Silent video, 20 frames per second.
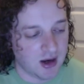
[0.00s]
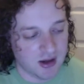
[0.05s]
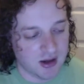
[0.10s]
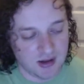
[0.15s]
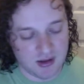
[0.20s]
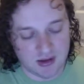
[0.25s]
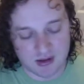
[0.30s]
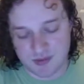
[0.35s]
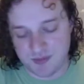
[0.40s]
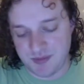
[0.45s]

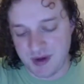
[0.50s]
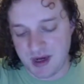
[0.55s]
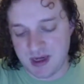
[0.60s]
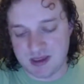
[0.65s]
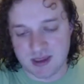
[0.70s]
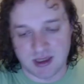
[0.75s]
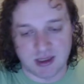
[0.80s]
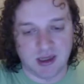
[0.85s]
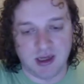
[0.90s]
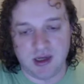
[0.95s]
it's
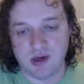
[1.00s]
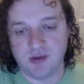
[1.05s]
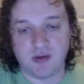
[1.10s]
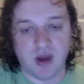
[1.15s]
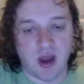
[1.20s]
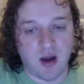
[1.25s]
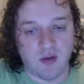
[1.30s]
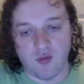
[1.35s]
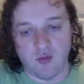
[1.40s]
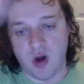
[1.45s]
basically you've
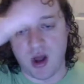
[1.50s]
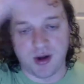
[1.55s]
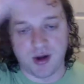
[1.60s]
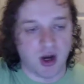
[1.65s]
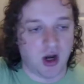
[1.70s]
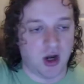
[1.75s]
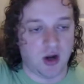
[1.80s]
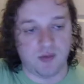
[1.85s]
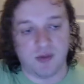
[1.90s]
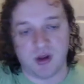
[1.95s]
got one
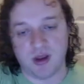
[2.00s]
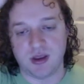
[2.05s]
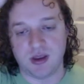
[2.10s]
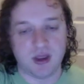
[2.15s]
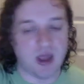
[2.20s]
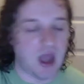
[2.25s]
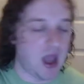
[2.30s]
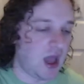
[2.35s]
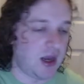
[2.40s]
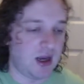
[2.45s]
arm
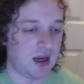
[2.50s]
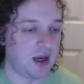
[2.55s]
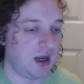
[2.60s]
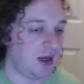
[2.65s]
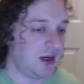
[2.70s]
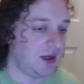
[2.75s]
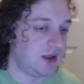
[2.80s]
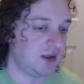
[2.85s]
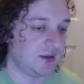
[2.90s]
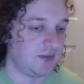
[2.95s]
that
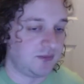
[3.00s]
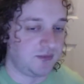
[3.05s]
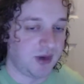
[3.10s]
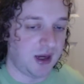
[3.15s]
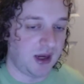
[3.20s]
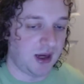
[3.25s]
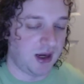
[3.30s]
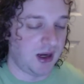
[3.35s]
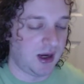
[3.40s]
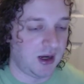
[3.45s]
is
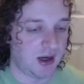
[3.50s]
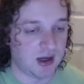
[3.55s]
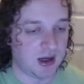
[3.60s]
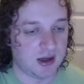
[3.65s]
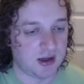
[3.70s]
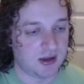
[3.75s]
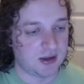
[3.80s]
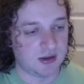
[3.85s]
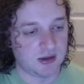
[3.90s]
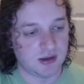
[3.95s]
being
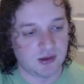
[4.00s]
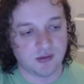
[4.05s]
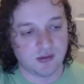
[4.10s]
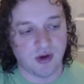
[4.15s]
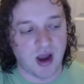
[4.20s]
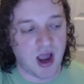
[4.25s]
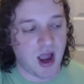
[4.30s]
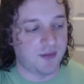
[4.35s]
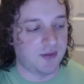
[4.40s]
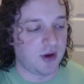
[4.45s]

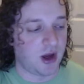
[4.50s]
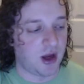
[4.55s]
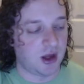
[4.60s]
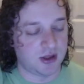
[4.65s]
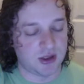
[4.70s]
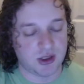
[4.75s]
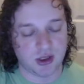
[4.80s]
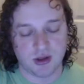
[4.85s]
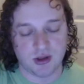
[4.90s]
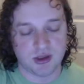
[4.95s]
grabbed
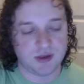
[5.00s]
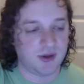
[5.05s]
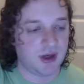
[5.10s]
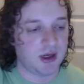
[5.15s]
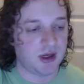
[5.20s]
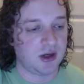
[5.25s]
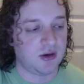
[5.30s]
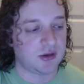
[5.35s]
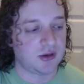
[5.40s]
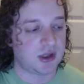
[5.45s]
onto, is
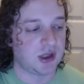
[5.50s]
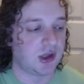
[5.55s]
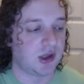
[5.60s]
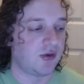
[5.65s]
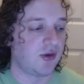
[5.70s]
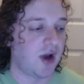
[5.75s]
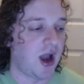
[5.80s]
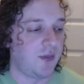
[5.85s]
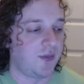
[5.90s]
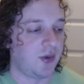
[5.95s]
being used in the
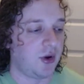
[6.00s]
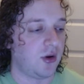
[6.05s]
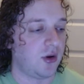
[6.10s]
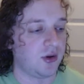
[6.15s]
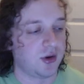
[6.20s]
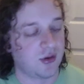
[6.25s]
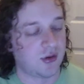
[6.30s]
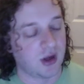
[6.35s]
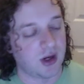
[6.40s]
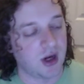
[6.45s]
grapple.
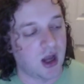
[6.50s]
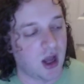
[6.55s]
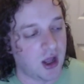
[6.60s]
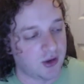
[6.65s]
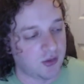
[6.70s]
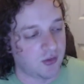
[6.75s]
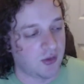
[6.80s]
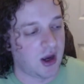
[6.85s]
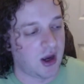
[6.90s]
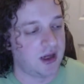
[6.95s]
You can
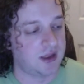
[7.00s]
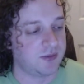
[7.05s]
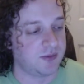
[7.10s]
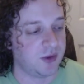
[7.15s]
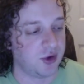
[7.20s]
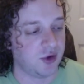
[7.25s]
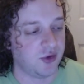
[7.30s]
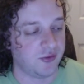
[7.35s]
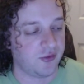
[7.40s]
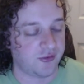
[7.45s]
otherwise
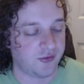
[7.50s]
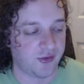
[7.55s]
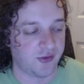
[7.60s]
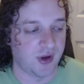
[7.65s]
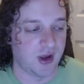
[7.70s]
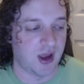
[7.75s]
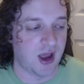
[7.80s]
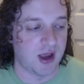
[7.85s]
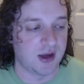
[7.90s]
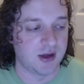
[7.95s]
move,
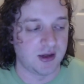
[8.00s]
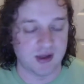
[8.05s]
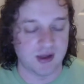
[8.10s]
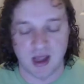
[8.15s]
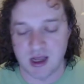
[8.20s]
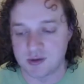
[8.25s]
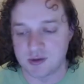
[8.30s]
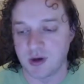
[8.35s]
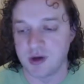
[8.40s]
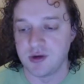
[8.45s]
and
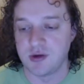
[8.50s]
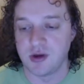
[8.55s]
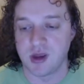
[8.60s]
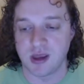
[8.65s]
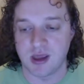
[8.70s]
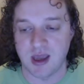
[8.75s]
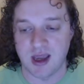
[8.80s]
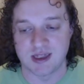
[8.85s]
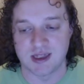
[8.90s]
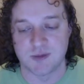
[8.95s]
that's why you can
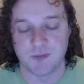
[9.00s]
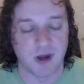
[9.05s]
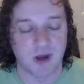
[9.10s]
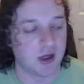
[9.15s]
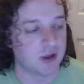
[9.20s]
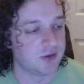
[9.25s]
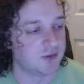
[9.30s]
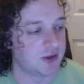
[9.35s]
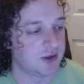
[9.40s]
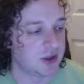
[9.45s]
cast
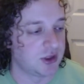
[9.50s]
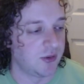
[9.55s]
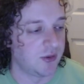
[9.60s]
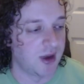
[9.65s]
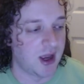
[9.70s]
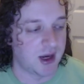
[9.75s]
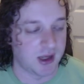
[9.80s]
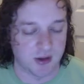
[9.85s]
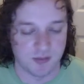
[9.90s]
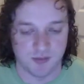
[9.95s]
spells with
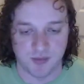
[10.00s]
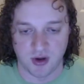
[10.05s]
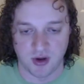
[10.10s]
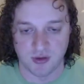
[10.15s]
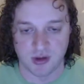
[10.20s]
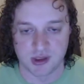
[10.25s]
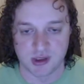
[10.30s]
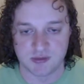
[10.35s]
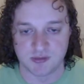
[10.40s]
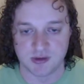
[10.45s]
somatic
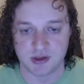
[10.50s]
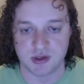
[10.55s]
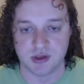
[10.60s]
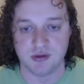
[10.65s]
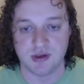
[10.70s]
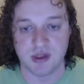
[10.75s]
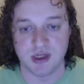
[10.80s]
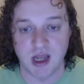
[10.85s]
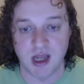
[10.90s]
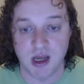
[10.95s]
components, which you
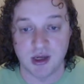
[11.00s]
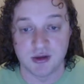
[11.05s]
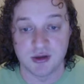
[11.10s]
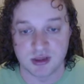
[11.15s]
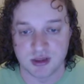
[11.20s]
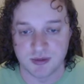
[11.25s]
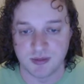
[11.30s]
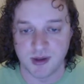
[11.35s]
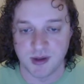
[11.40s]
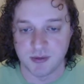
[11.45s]
did not
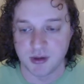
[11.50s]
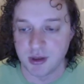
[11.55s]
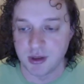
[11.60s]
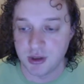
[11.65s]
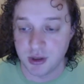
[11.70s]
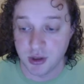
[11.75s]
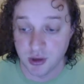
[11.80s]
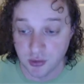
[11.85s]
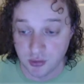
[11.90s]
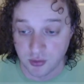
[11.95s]
used to be able to
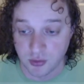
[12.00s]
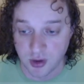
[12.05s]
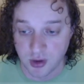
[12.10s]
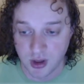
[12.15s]
do